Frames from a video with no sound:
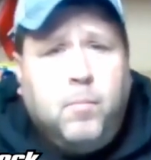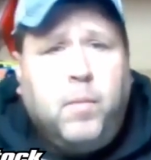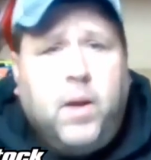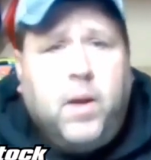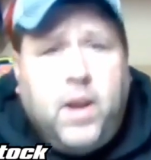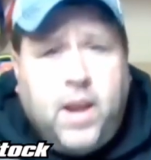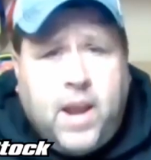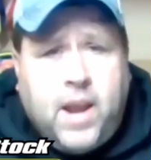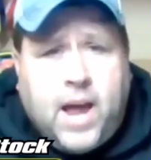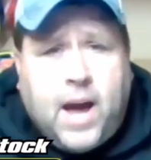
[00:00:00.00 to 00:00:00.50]

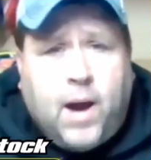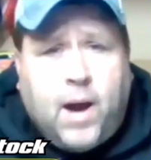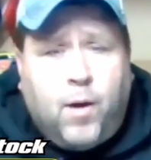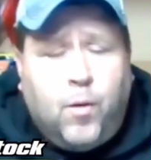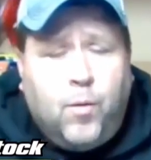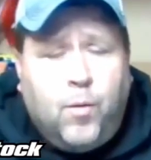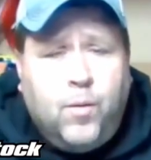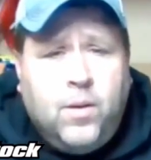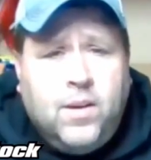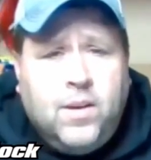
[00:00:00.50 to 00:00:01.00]
but
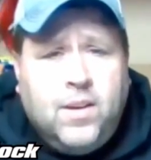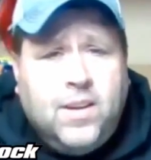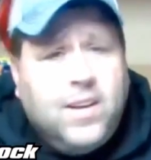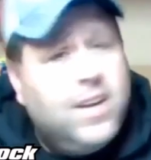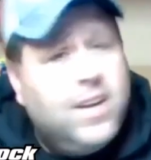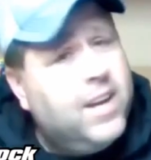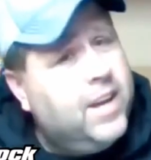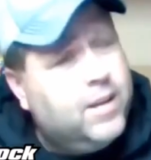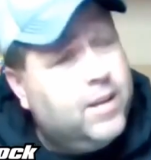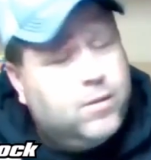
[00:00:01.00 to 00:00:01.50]
now
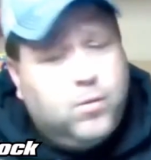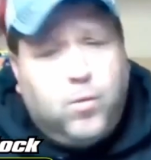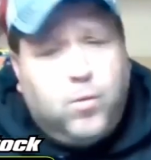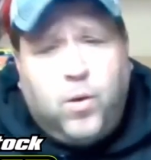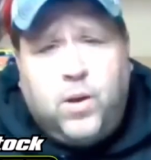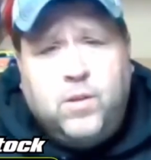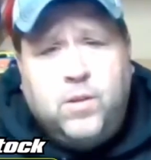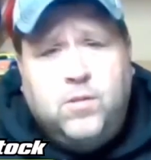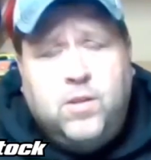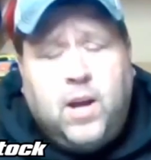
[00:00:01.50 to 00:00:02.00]
it's
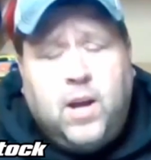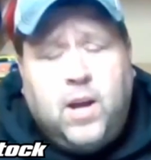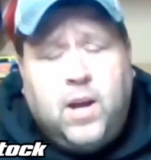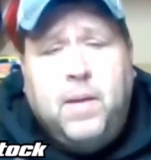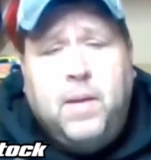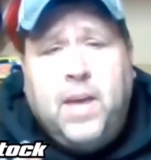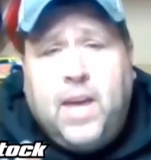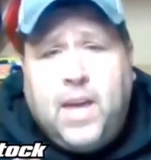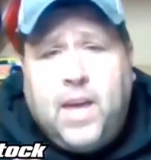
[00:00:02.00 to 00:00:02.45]
crunch time.